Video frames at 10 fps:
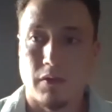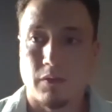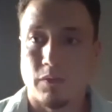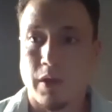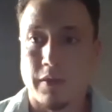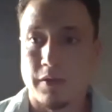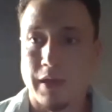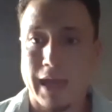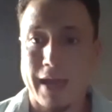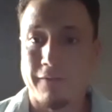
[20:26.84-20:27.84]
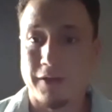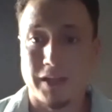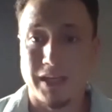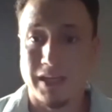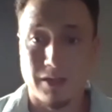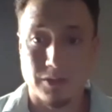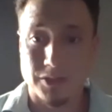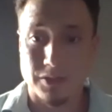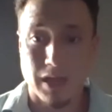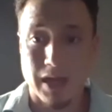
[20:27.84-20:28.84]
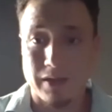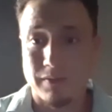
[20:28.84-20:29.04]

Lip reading: whether they have clean needles or not.